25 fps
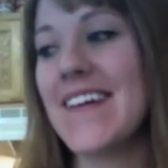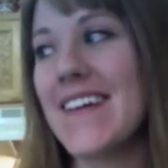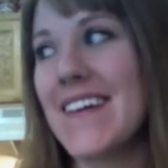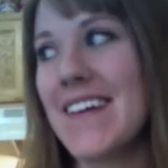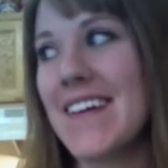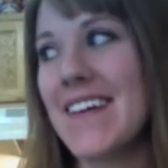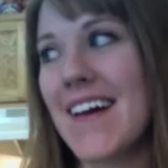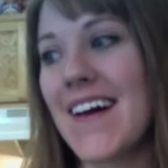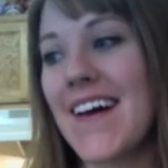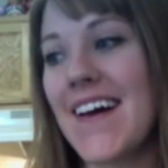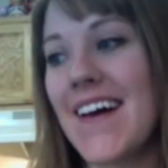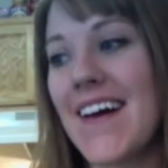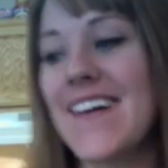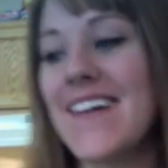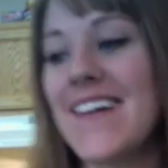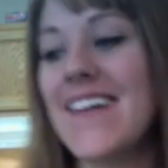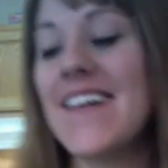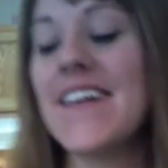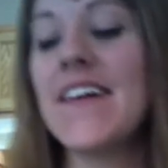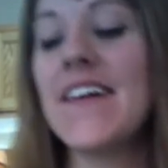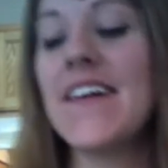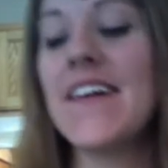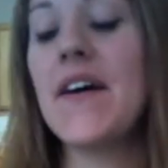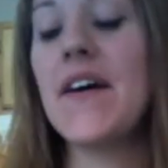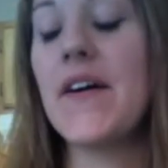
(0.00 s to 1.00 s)
Yeah.
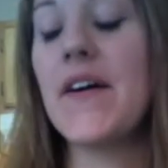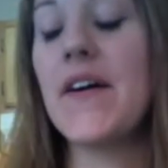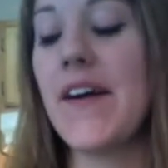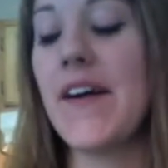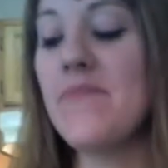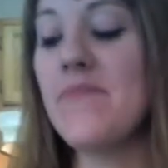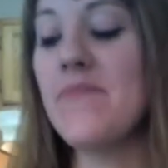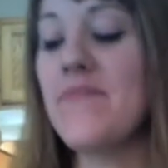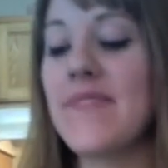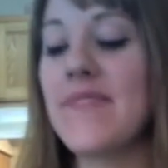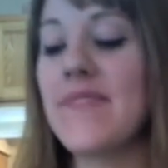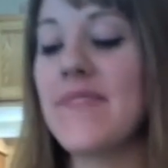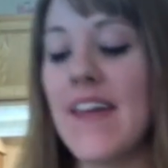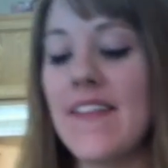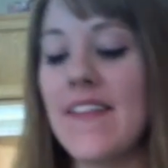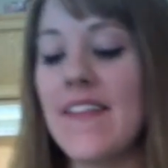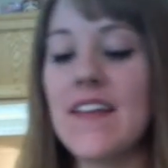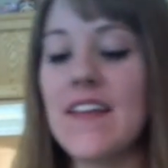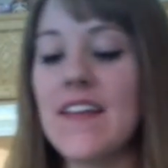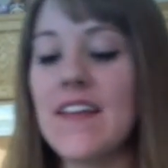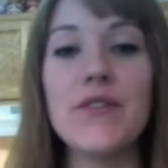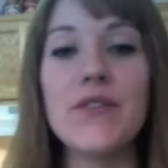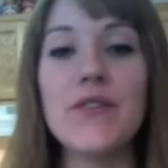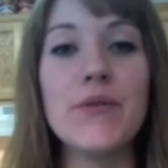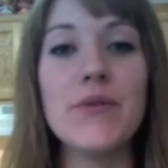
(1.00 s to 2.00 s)
Okay. And
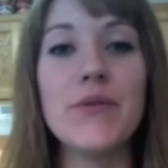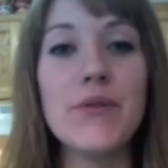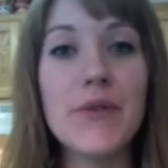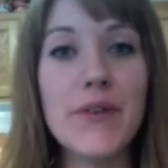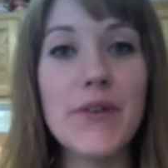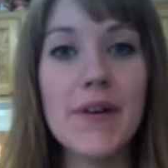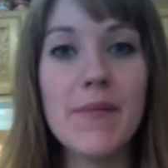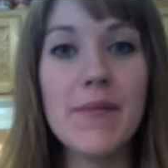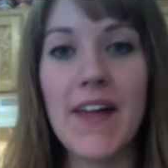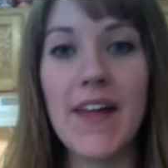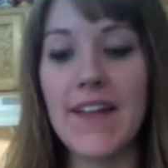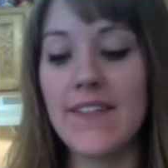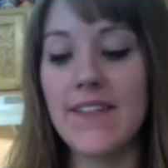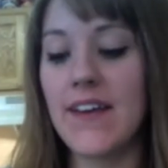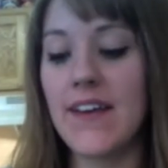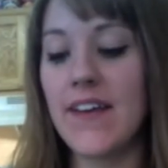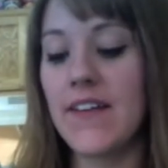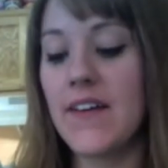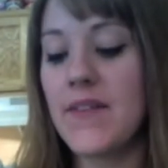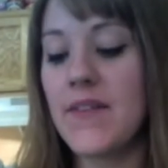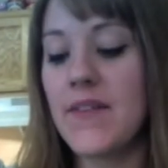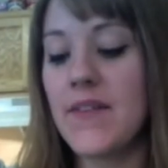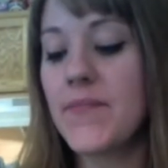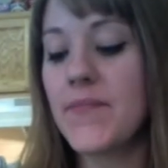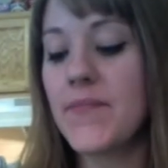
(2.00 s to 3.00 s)
then you cream that together.